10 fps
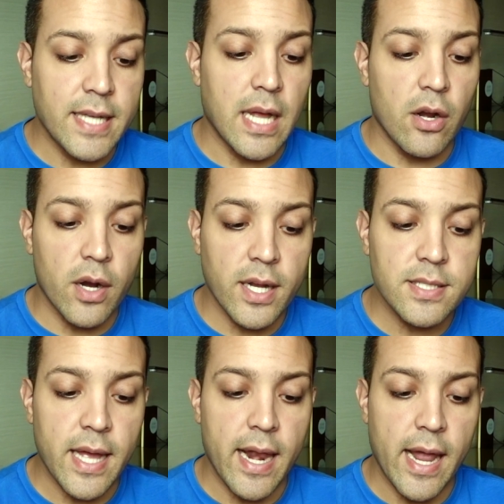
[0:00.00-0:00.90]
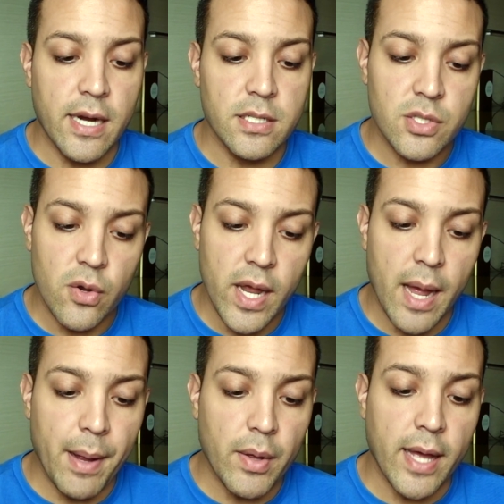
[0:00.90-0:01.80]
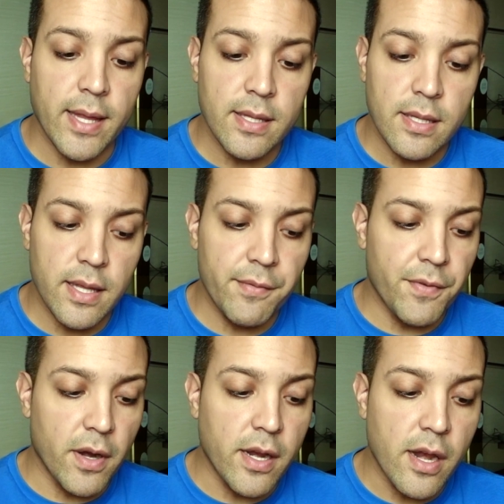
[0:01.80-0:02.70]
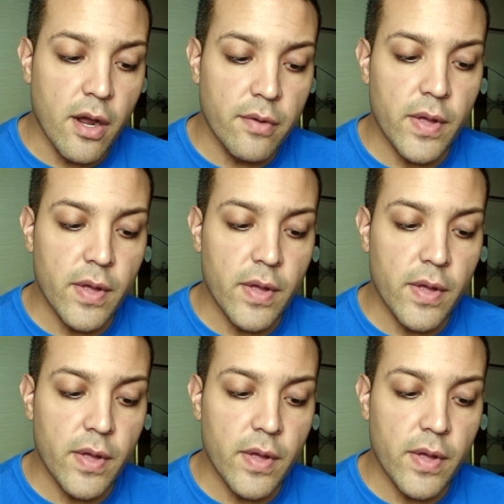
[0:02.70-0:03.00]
is an honest and layered story about identity, falling in love,